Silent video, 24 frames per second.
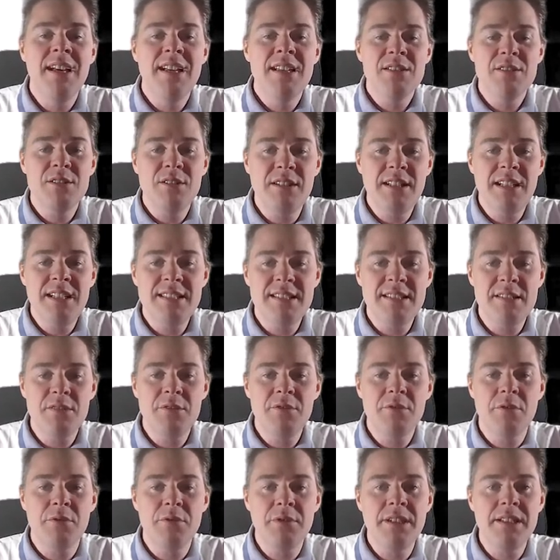So let's
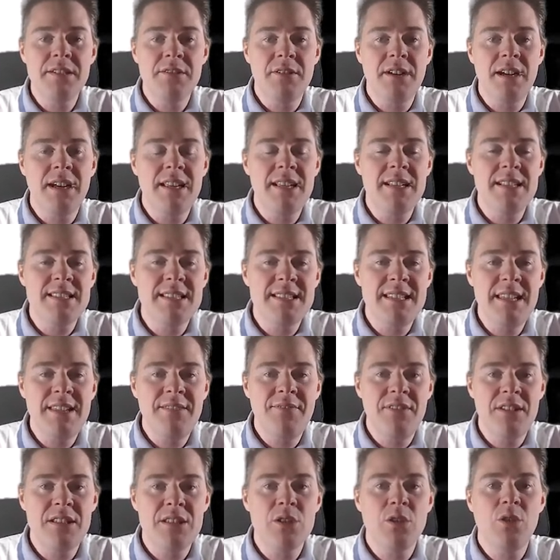do a retry and see
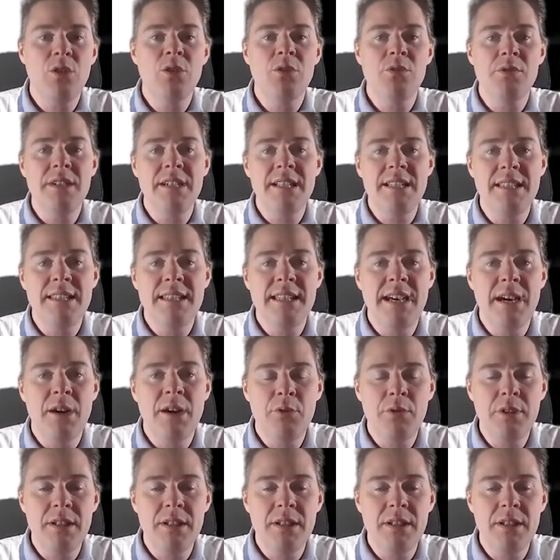if it's already now we